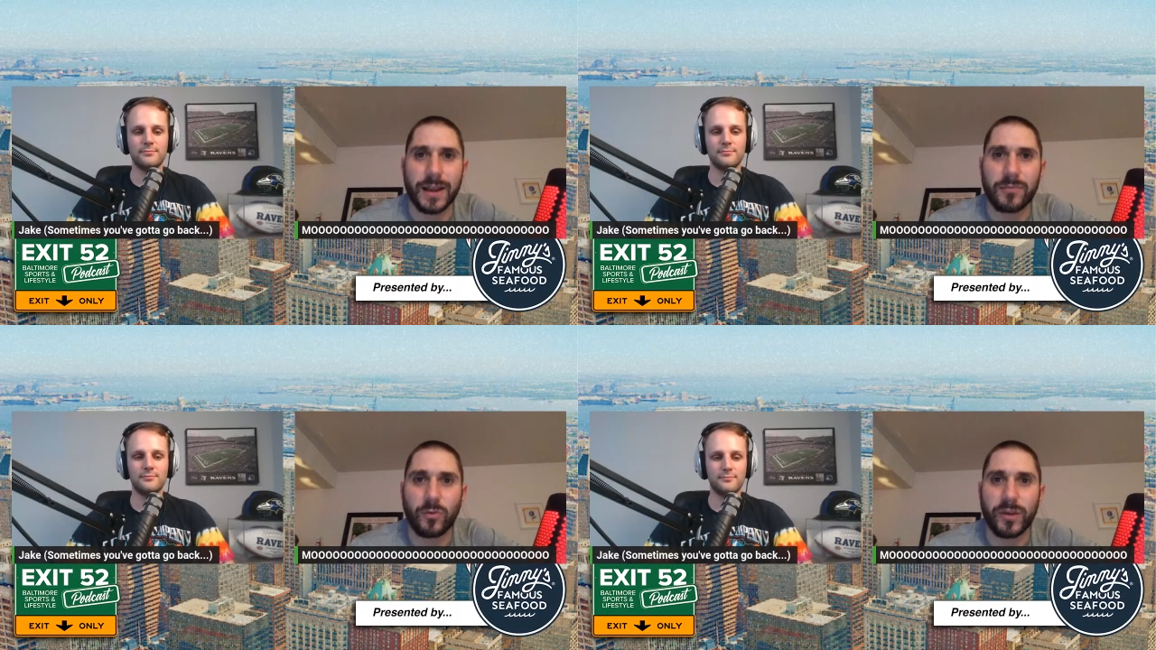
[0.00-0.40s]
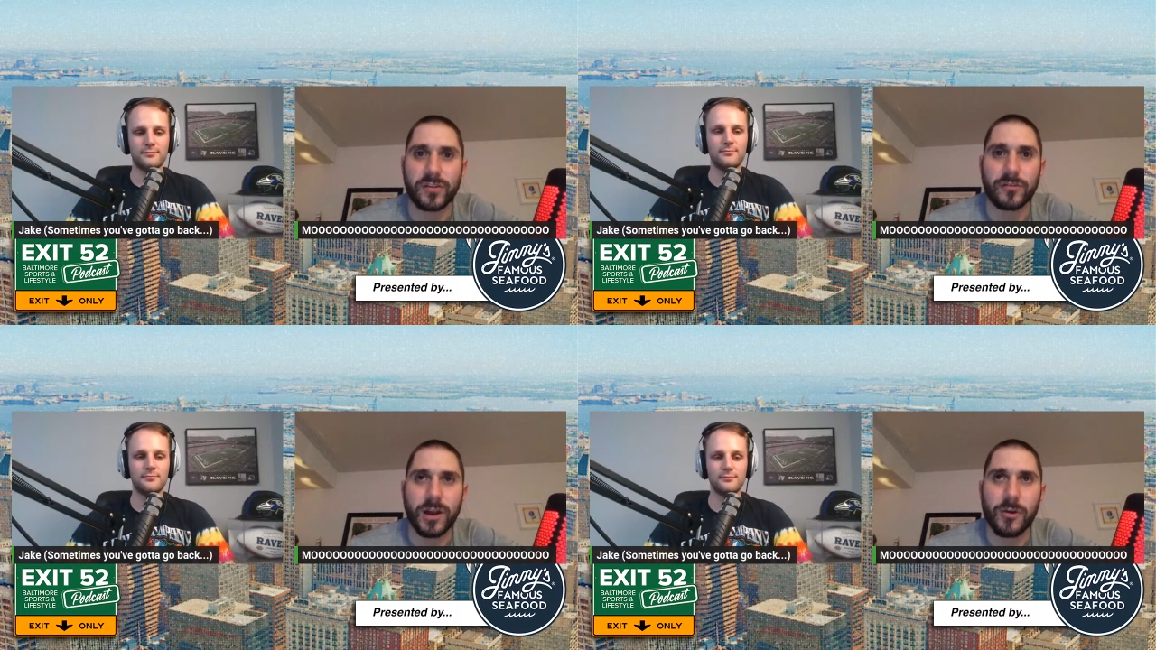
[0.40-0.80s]
Speaker 1: twice in a
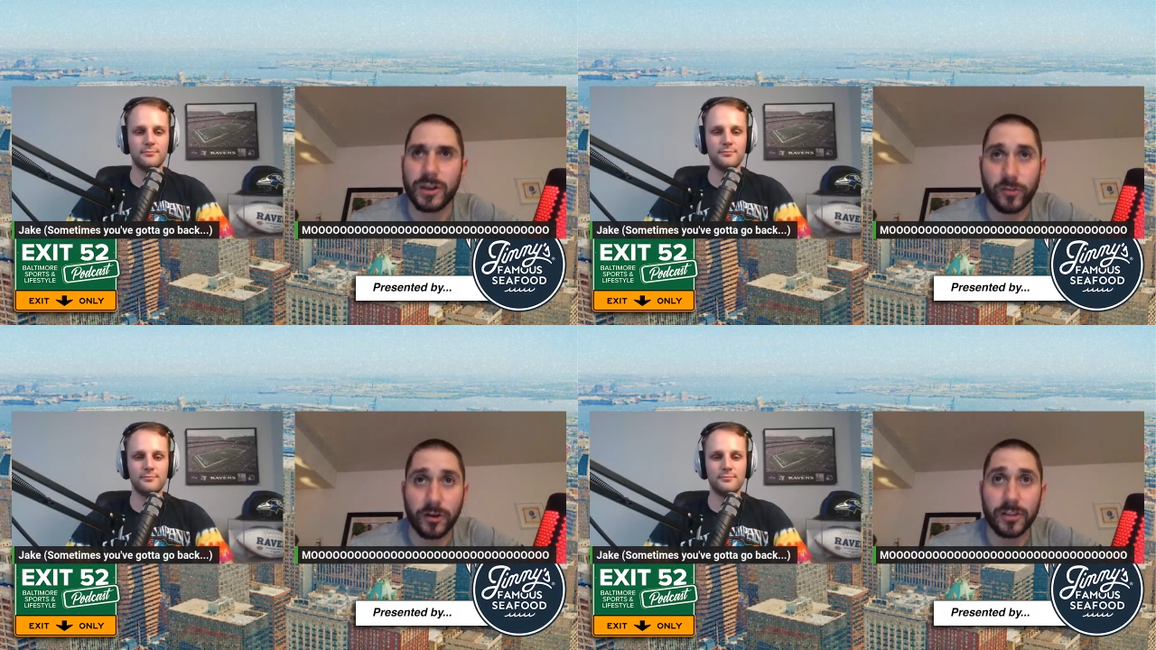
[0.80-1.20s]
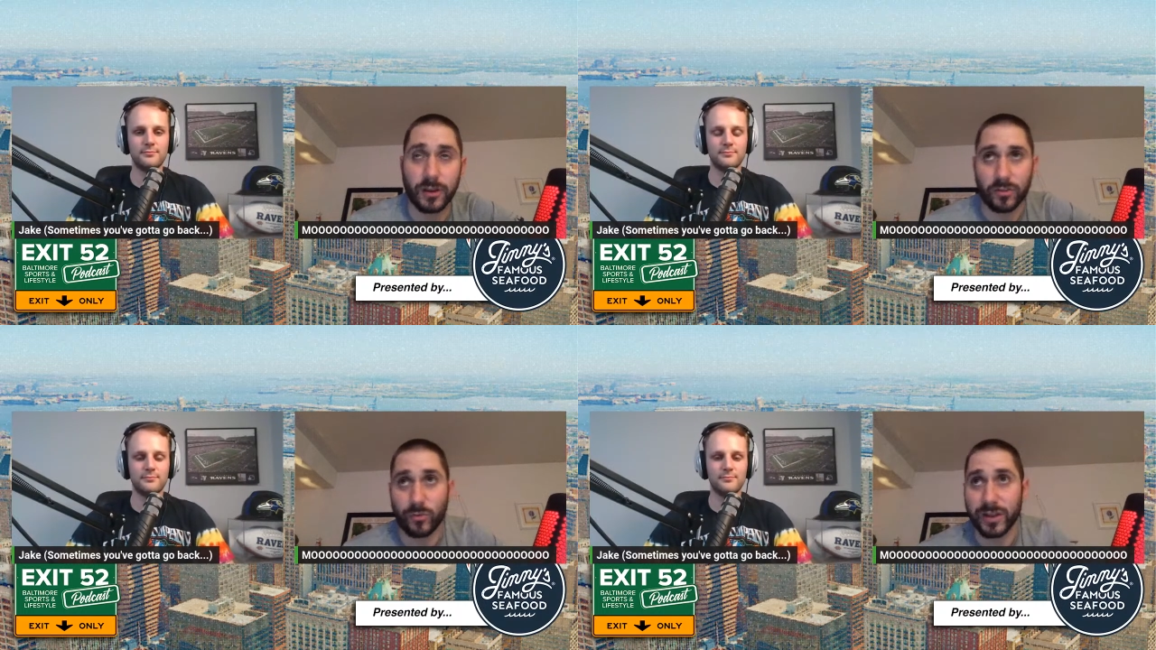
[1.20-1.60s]
row, and he's already done it
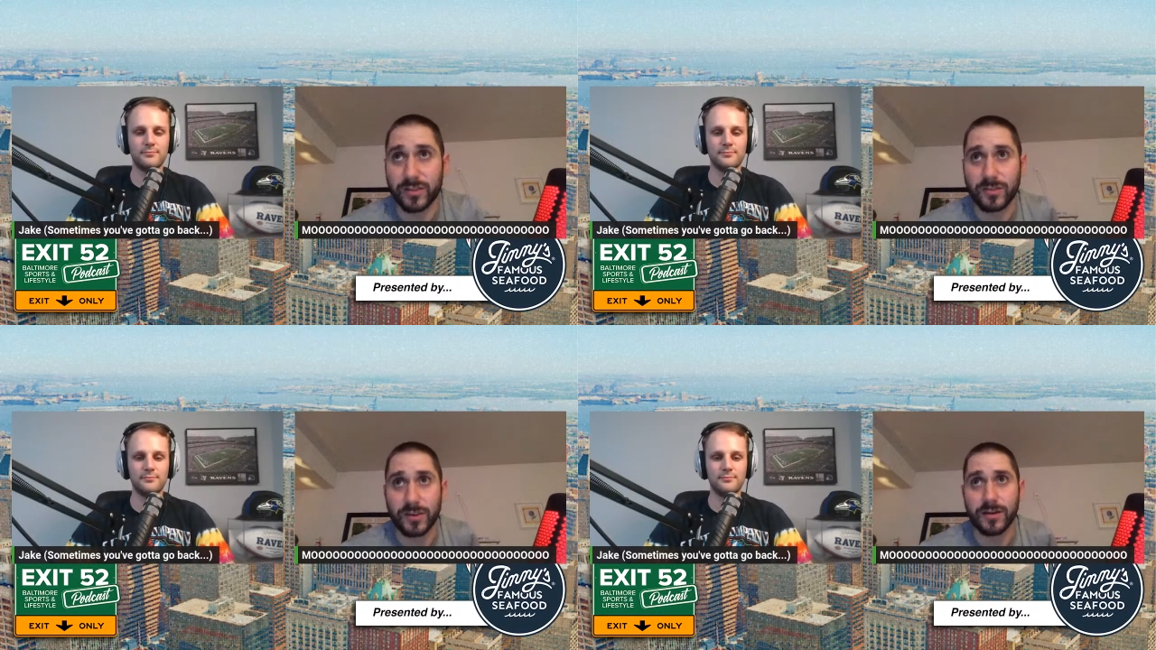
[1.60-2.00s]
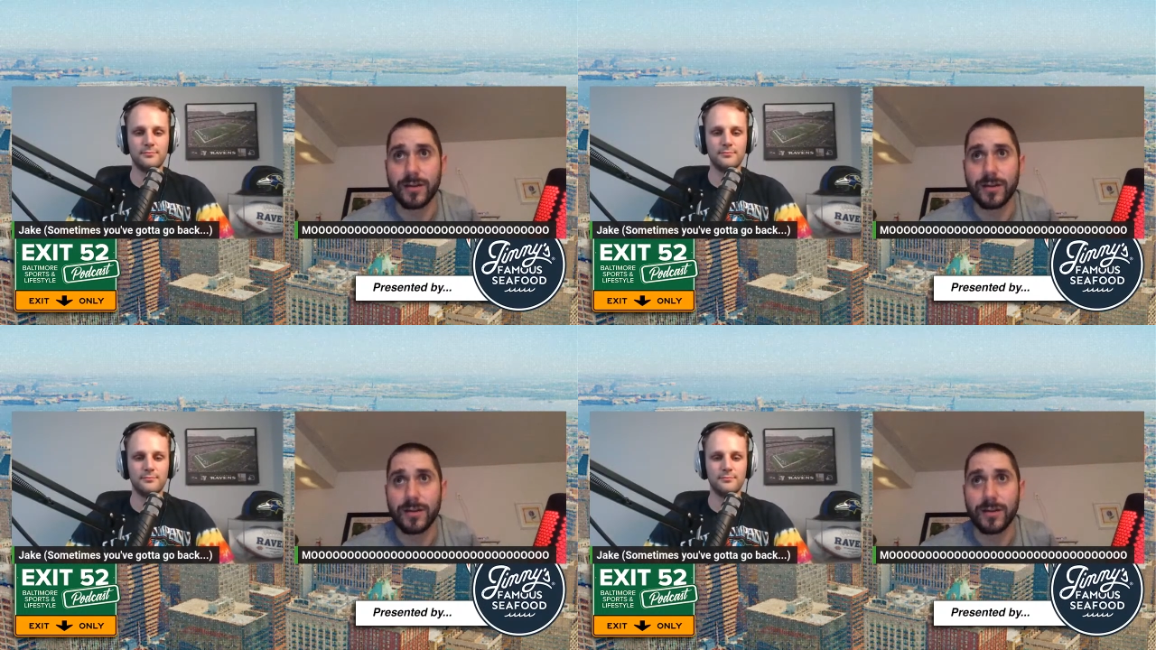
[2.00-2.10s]
twice this year.